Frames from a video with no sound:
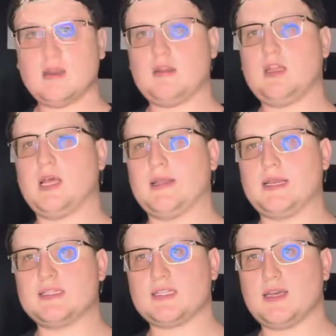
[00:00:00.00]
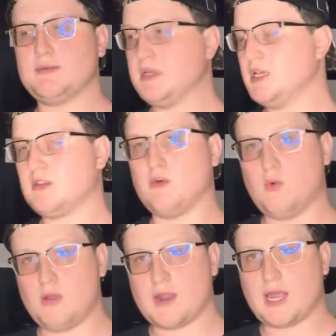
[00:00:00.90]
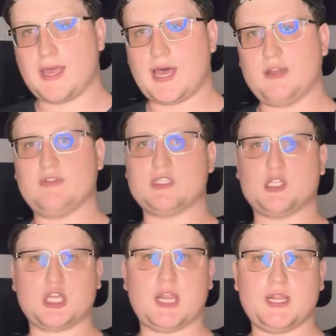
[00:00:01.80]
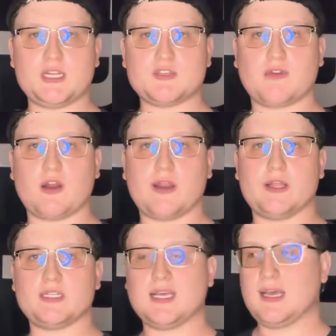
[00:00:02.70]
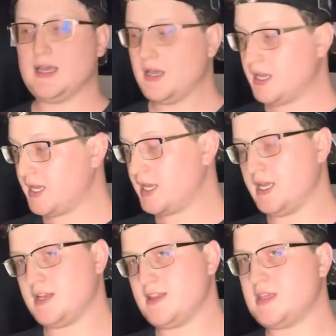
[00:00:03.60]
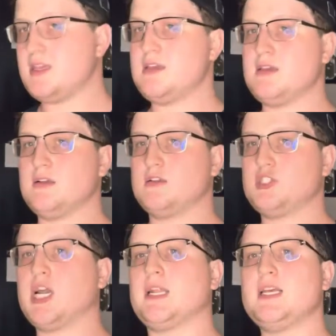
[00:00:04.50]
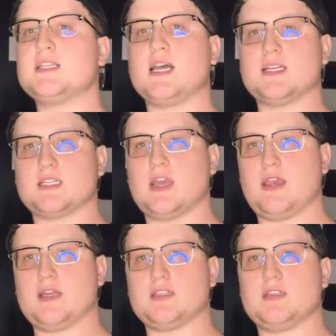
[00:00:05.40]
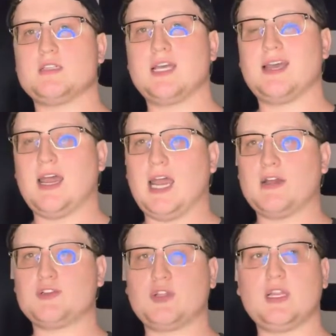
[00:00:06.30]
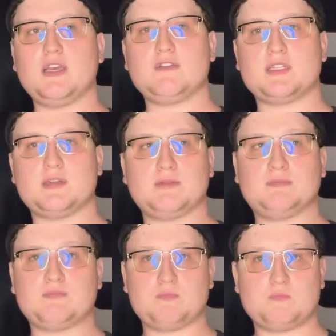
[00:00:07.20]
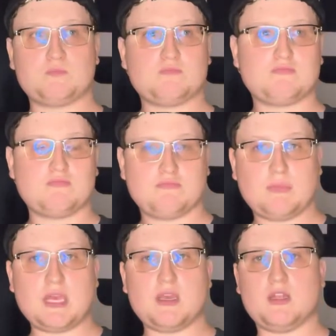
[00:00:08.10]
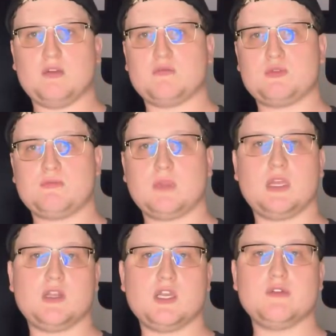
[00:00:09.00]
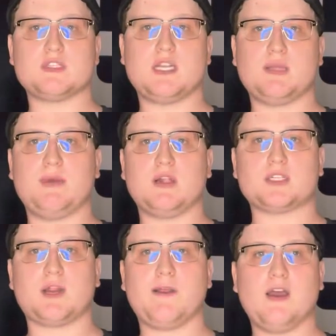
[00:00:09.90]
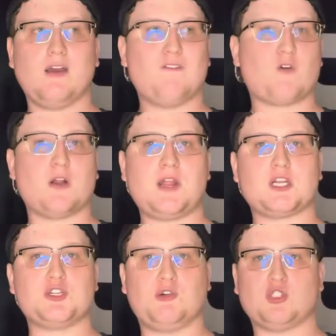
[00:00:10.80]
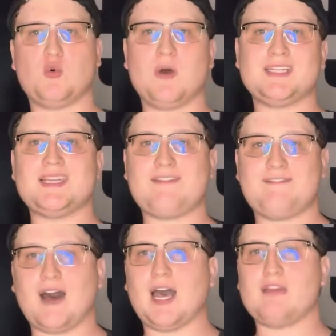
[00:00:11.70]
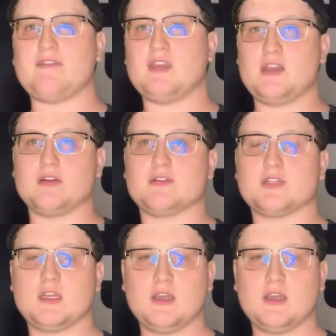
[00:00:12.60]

then, like I said, the one that I have is a Chinese variant, and the Chinese SKSs actually lived to be in use in the military for an additional 25 years